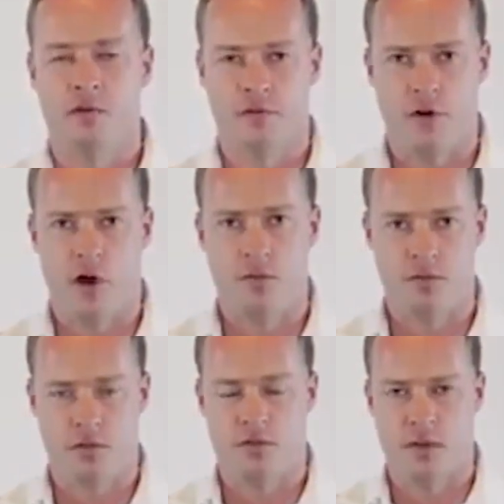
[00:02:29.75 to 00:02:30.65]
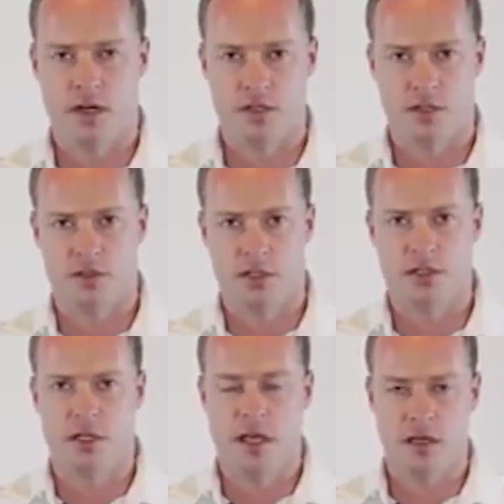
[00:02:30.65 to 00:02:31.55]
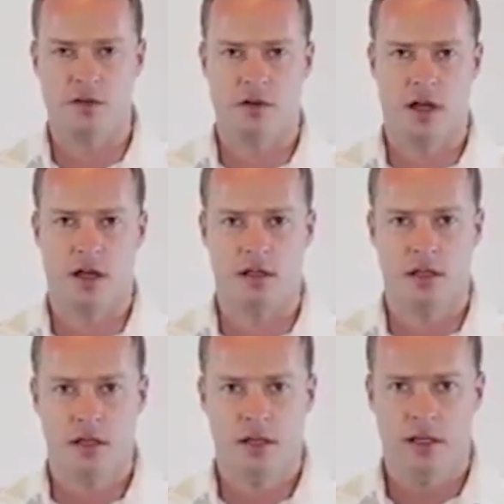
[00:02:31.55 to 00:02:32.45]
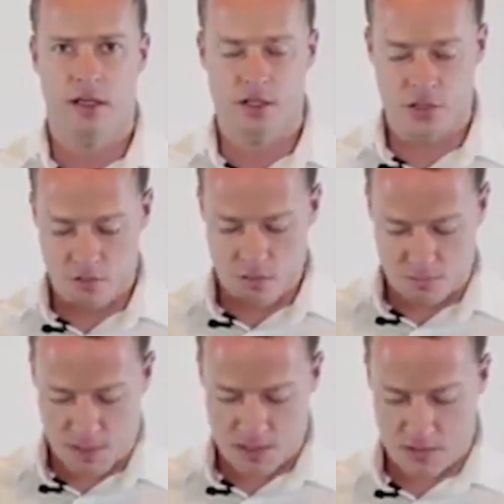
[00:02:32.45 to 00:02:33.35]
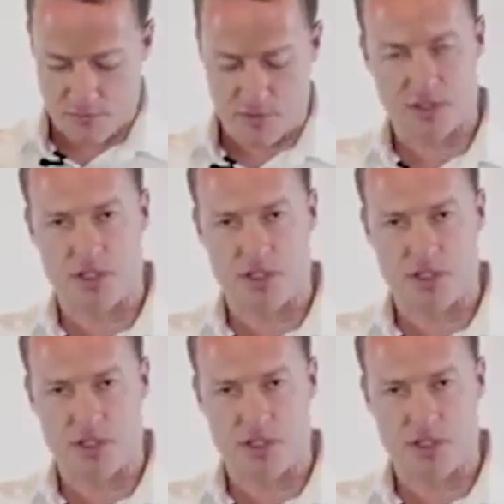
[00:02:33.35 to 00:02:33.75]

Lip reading: that foams too much because this can create issues, especially for the